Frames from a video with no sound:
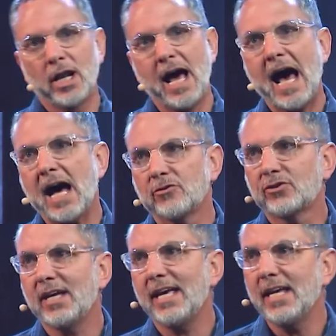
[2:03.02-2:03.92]
want to
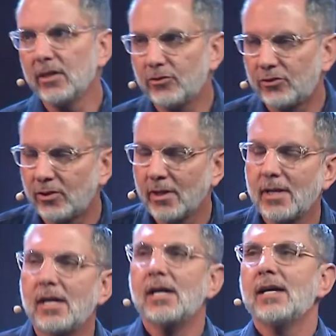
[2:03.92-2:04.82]
ask is
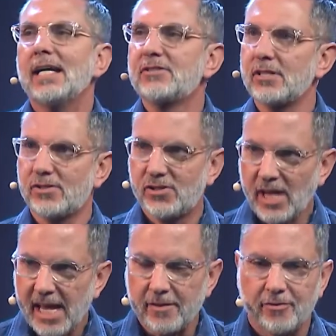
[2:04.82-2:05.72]
it
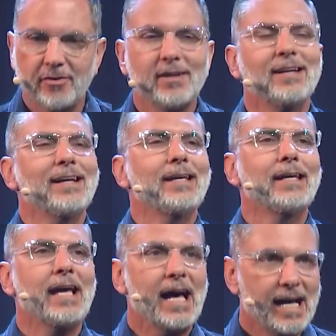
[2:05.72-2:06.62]
safe?
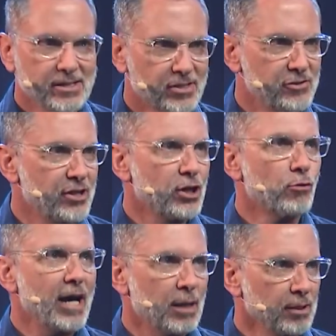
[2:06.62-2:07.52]
Yes, it's
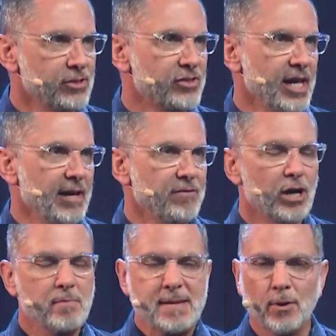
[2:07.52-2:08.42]
incredibly safe.
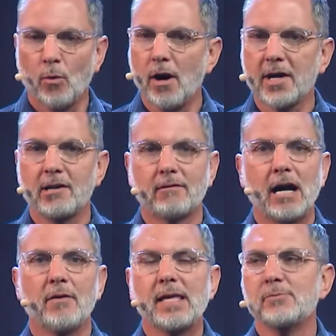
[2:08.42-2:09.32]
There are people walking
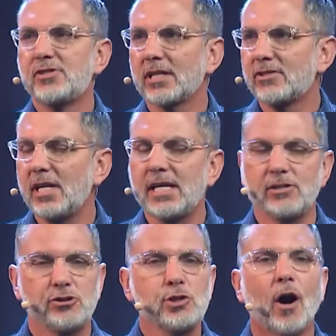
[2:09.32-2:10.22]
around with
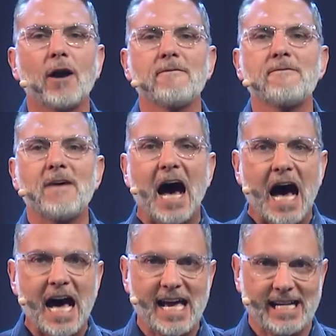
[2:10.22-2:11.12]
M16s. You are
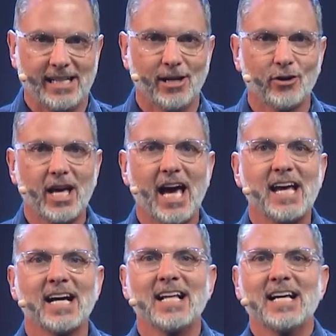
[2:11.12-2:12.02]
fine, okay?